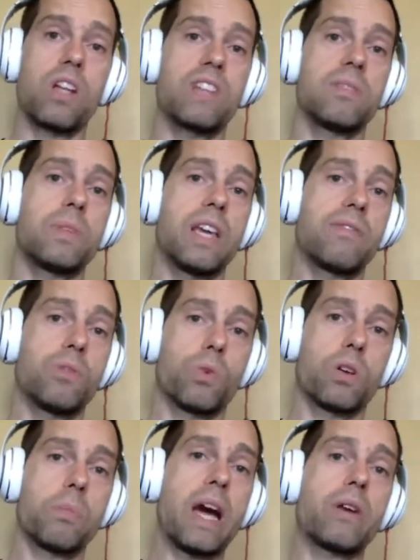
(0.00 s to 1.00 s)
I simply have to
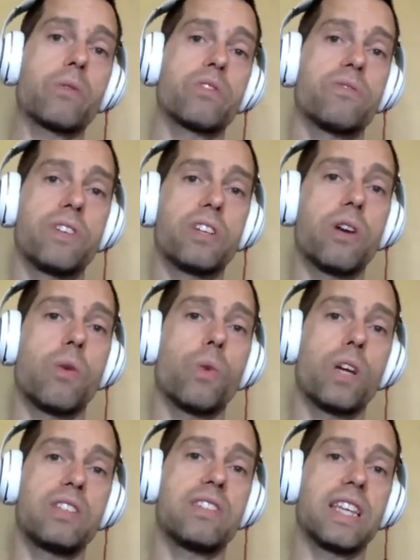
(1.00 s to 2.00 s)
work backwards and figure out
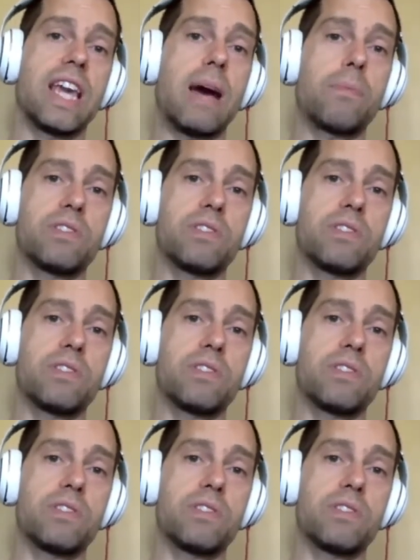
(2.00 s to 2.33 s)
what is the gap